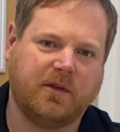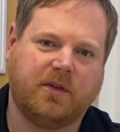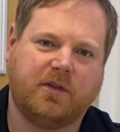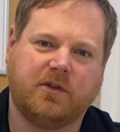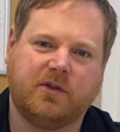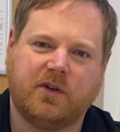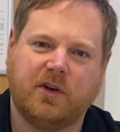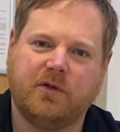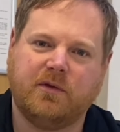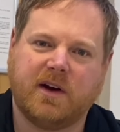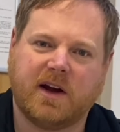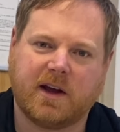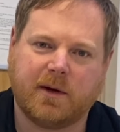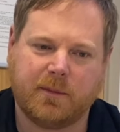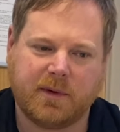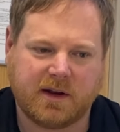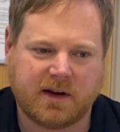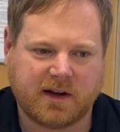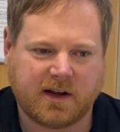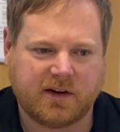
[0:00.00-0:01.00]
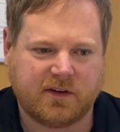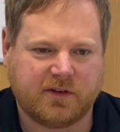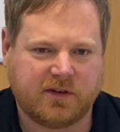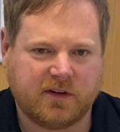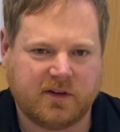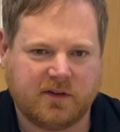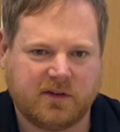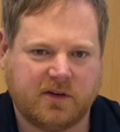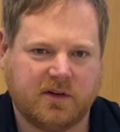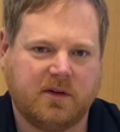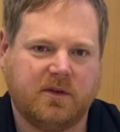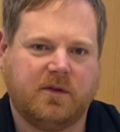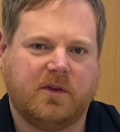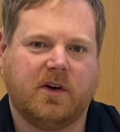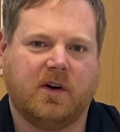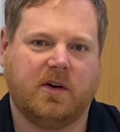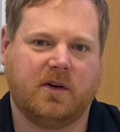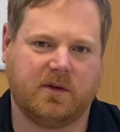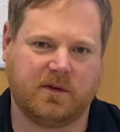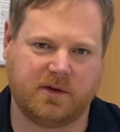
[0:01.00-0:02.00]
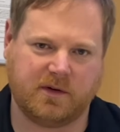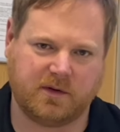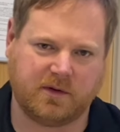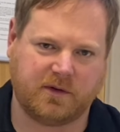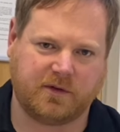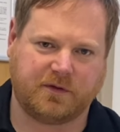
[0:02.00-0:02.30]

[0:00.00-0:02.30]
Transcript: 2 recommendations and you're the